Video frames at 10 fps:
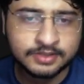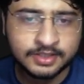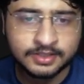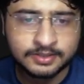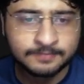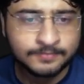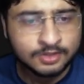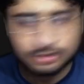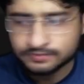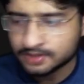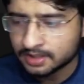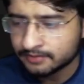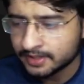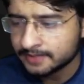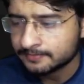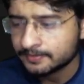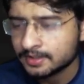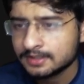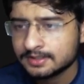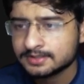thing here. It's working fine.
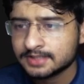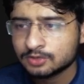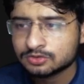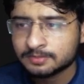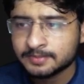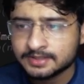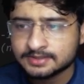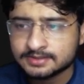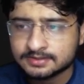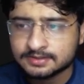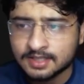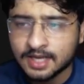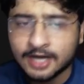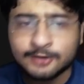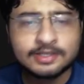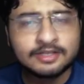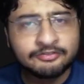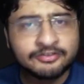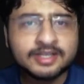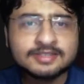Let's try to submit this. And you can
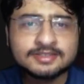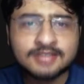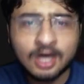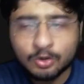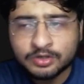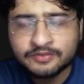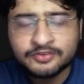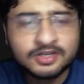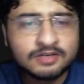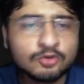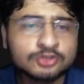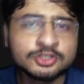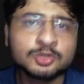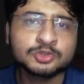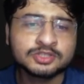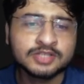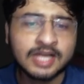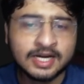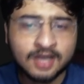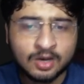definitely see how difficult was the question
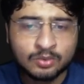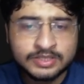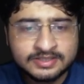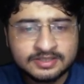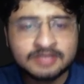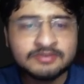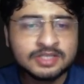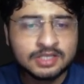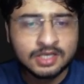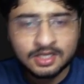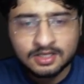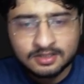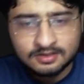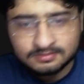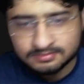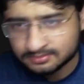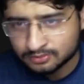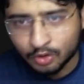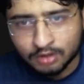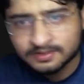and how easily we
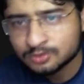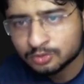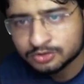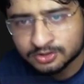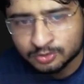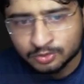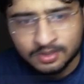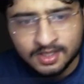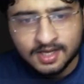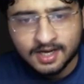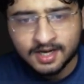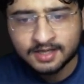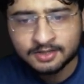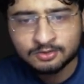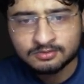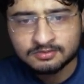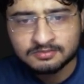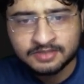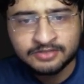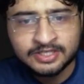solved this question through. And
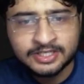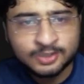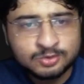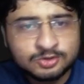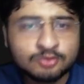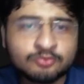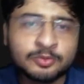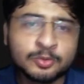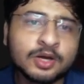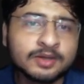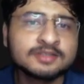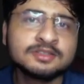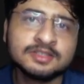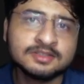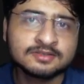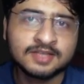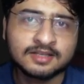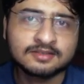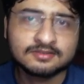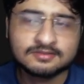we reduced it to Fibonacci series,
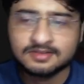like